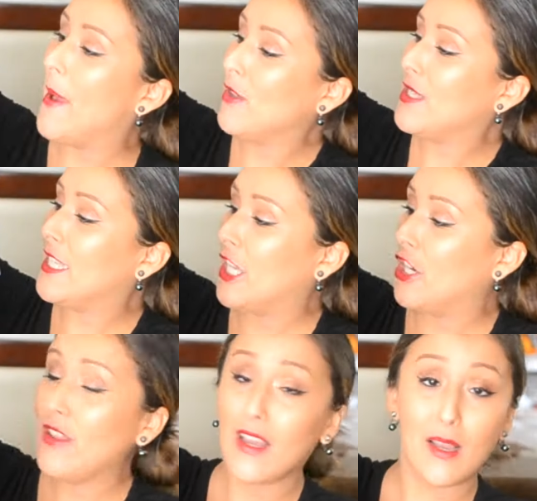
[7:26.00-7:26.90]
belt
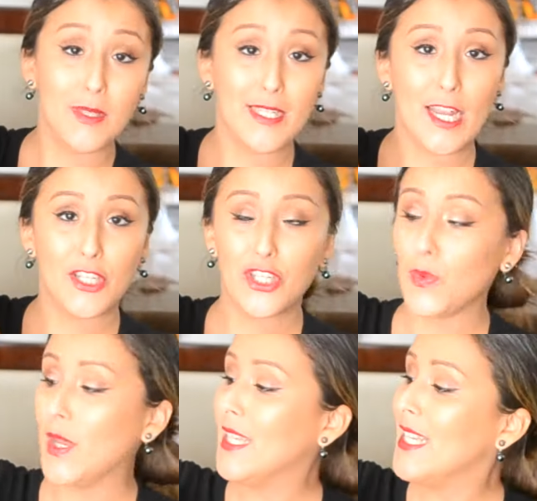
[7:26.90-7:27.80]
here that comes attached
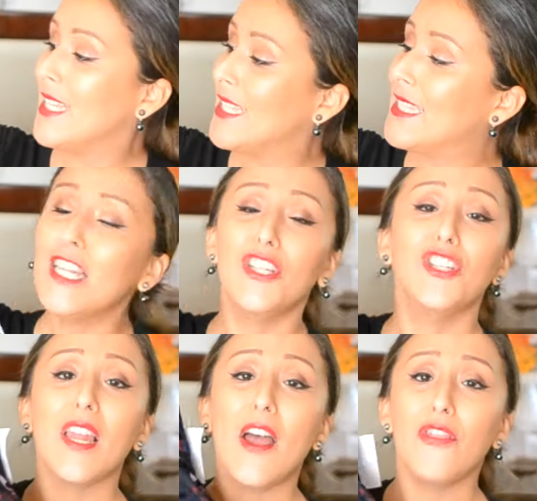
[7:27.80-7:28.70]
to it,
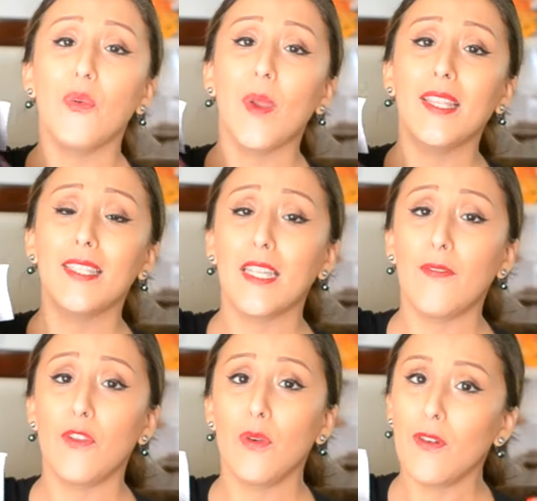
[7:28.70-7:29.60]
cinched at the waist to
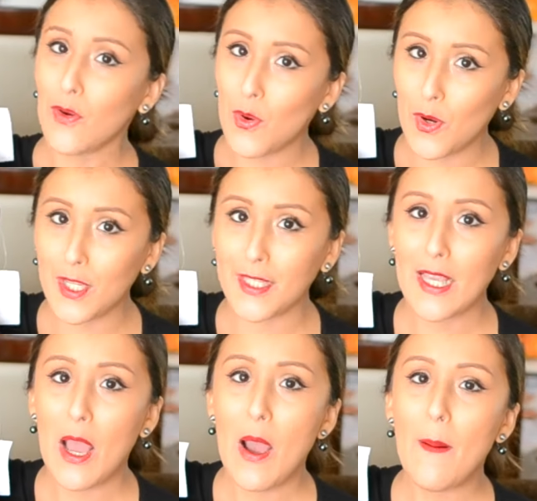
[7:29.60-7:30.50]
give you, of course,
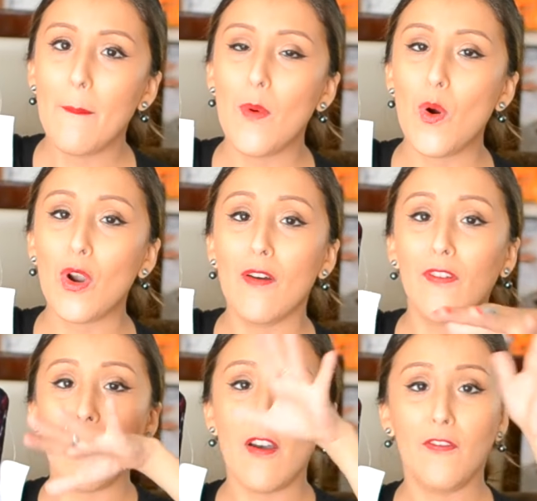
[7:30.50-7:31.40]
more of
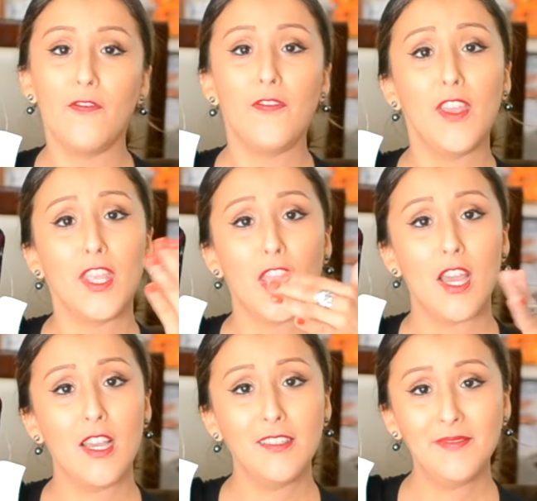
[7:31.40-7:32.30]
a
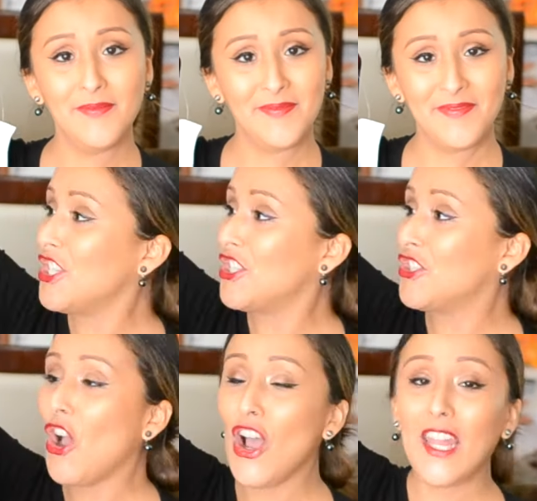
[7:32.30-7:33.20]
figure. I
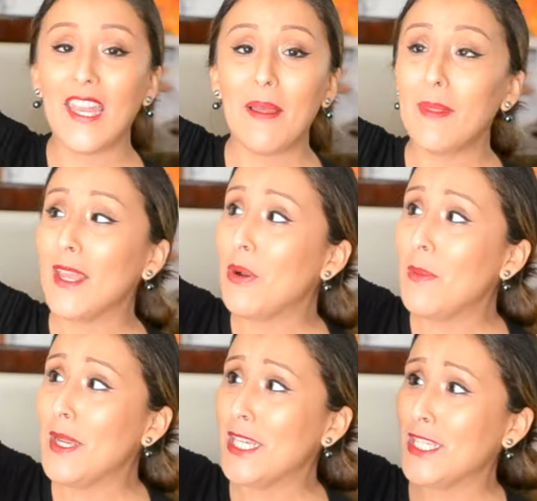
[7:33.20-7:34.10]
saw it and I'm like, oh
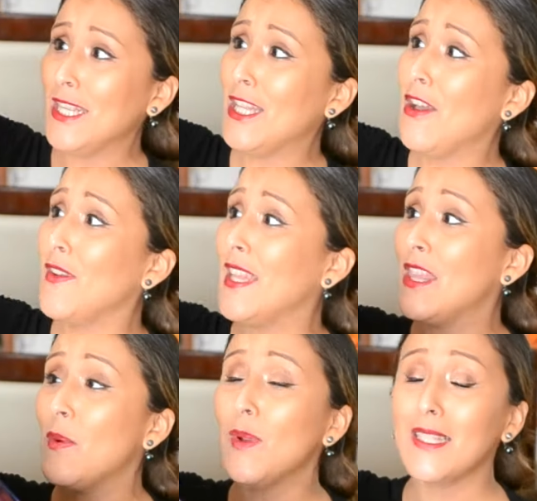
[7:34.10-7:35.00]
my gosh, I love
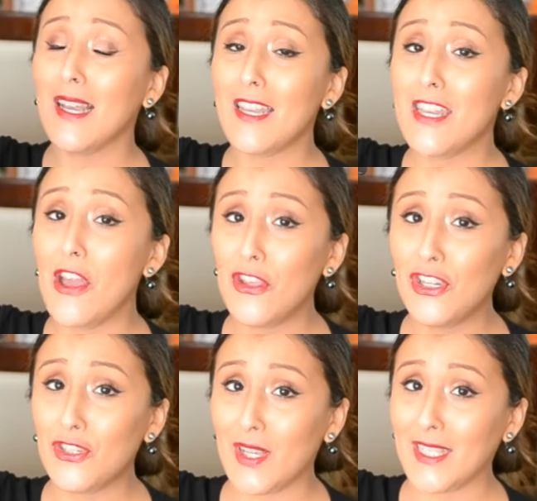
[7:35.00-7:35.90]
it. There was another
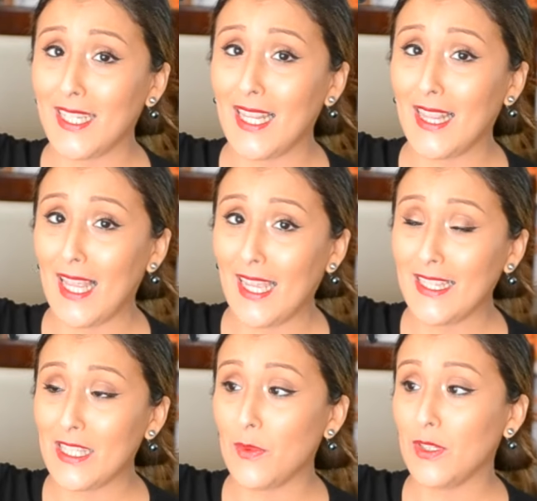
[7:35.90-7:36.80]
dress that I
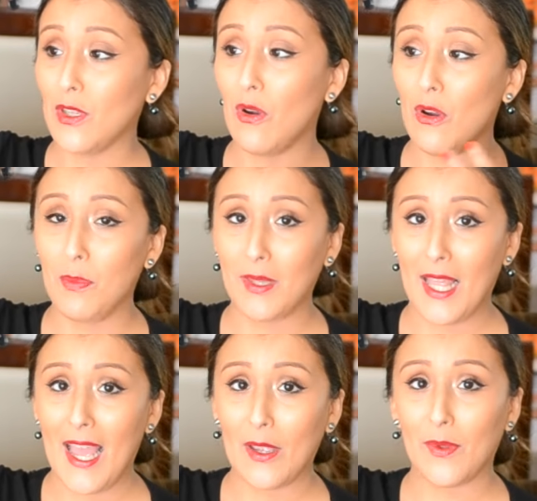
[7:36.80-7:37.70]
liked. It was all
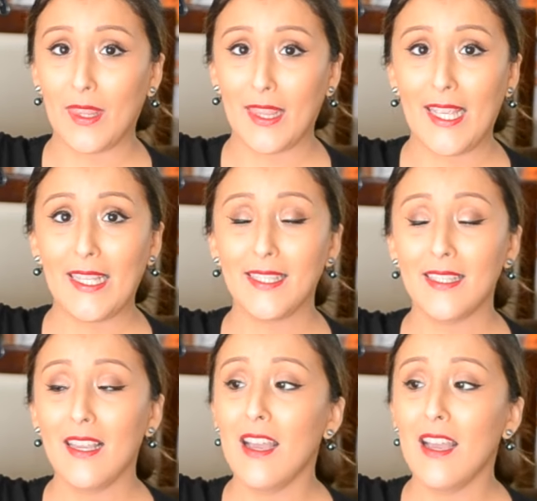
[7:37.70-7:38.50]
black with lace,